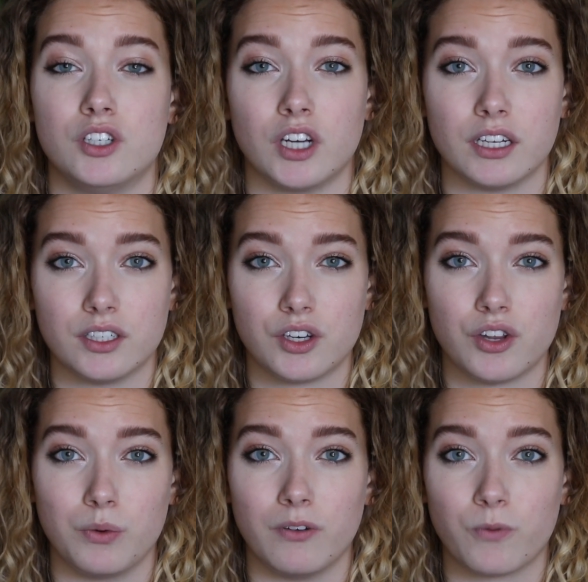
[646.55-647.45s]
Just
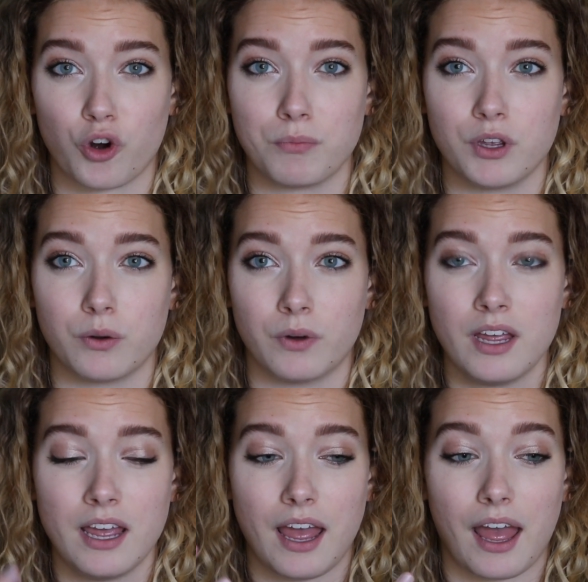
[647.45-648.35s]
to inform you
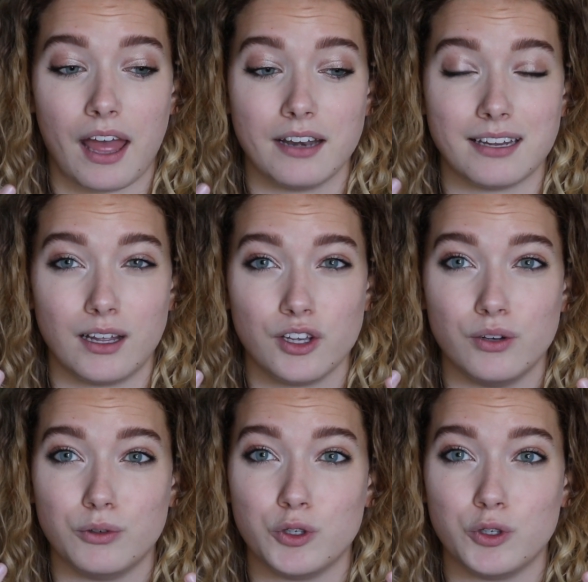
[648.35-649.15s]
and tell you